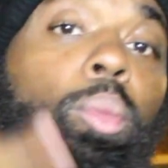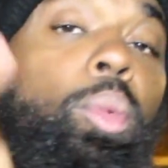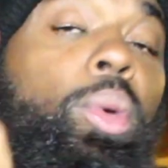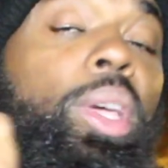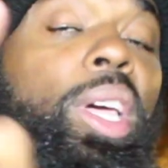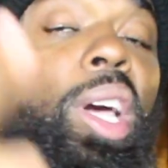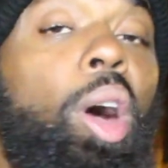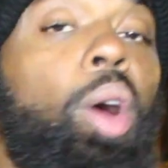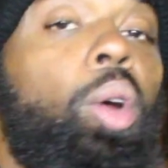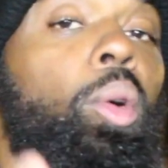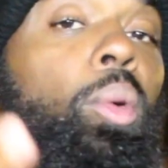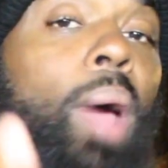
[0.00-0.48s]
We
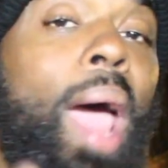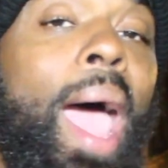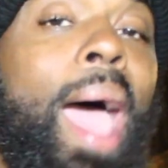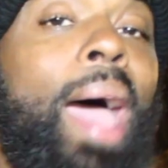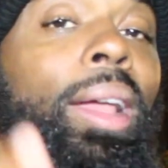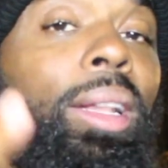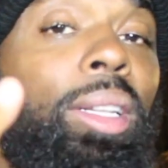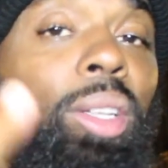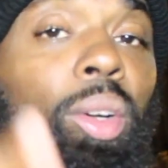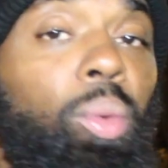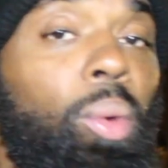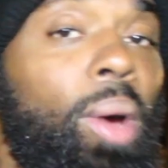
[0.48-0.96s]
go
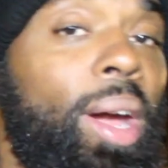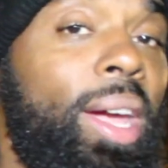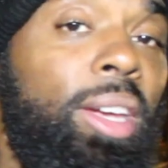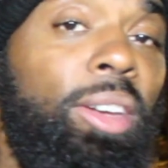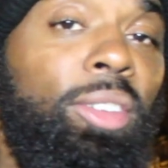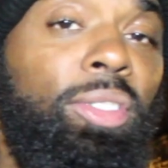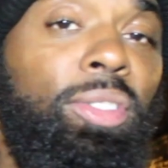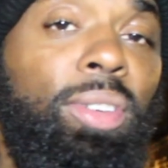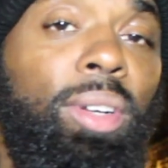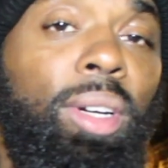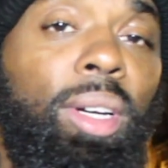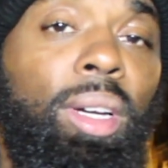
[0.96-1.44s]
ride the
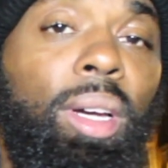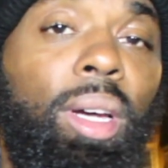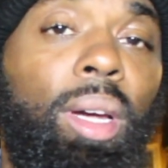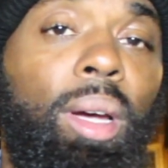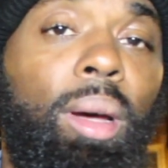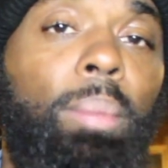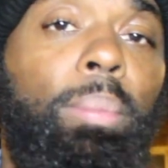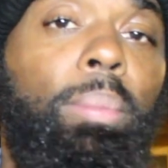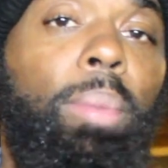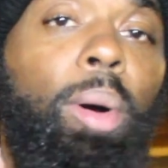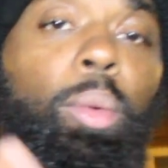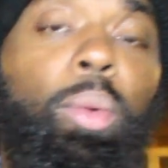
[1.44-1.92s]
Wraith,
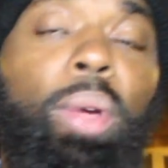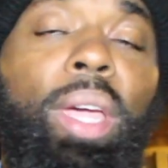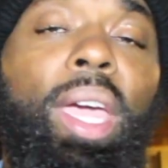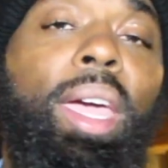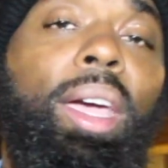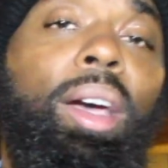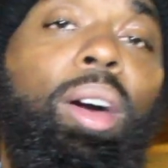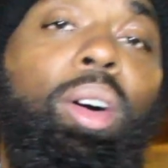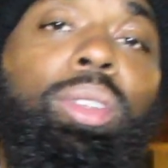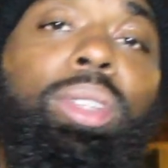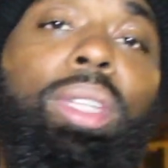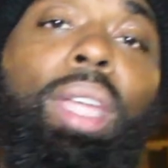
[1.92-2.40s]
but we
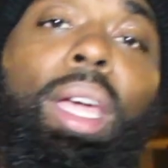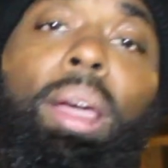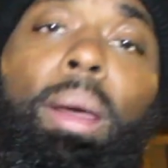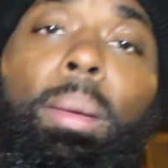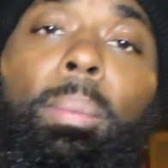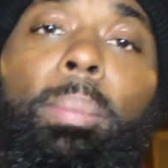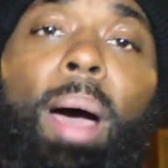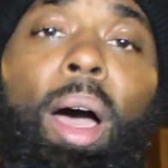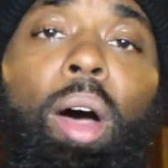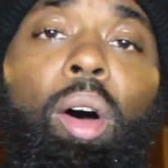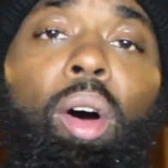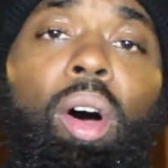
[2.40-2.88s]
ain't gonna think
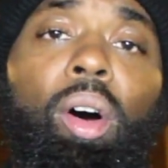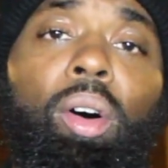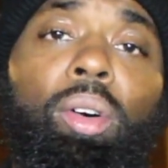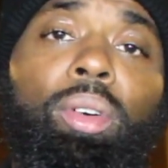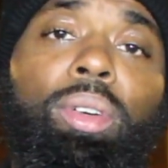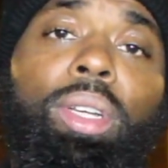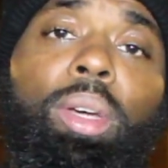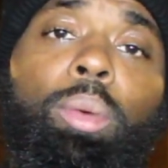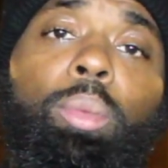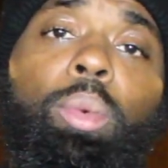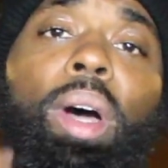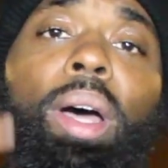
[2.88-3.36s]
about
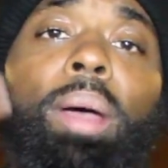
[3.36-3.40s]
owning